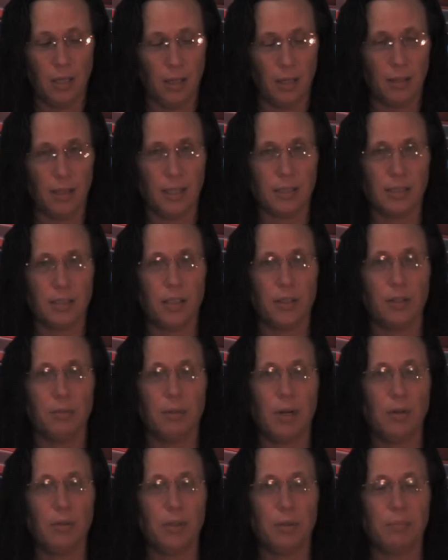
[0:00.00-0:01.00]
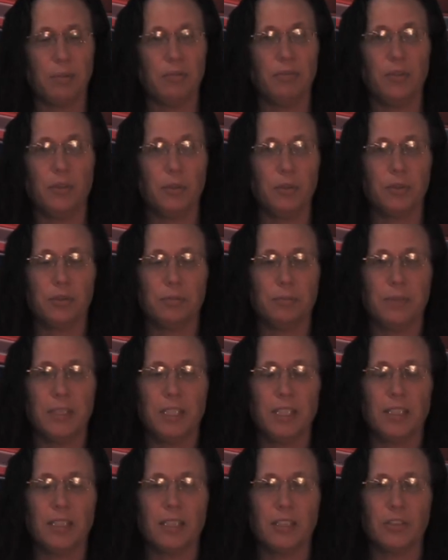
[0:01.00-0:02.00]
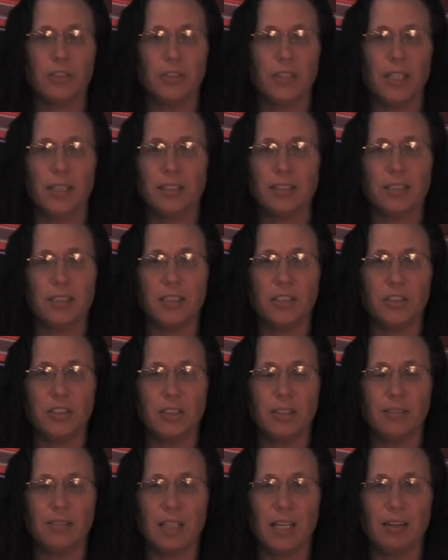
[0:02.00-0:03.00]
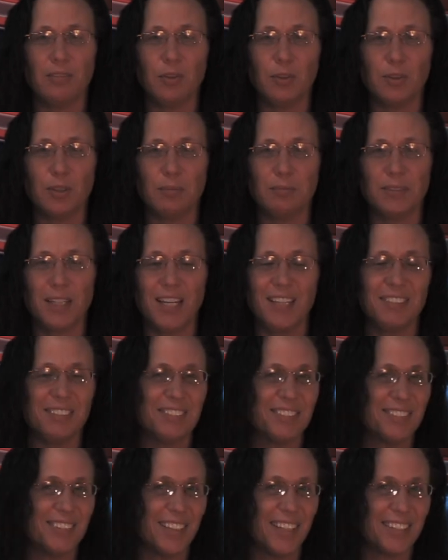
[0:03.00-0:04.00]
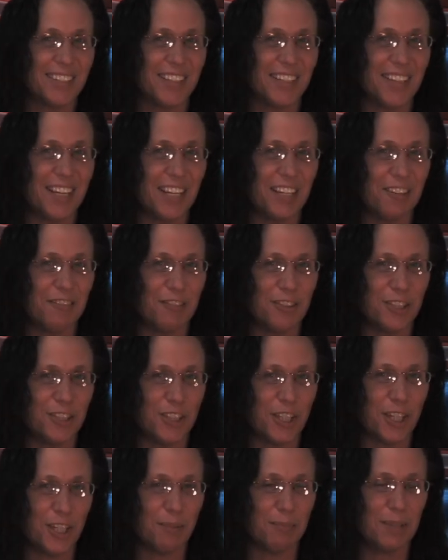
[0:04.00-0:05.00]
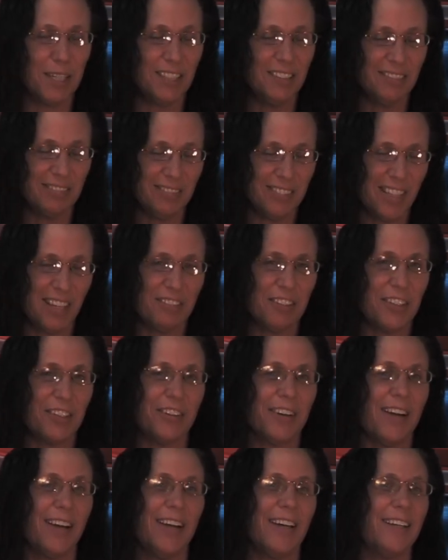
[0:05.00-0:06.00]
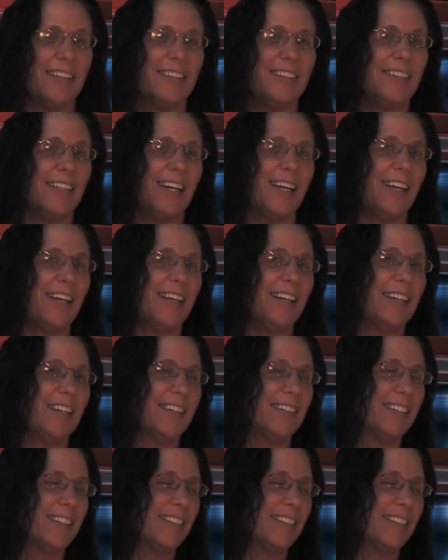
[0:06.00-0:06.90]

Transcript: And that's another roundup of news from Indian Country on this edition of the Native News Update. I'd like to thank you for joining me, and have a grand day.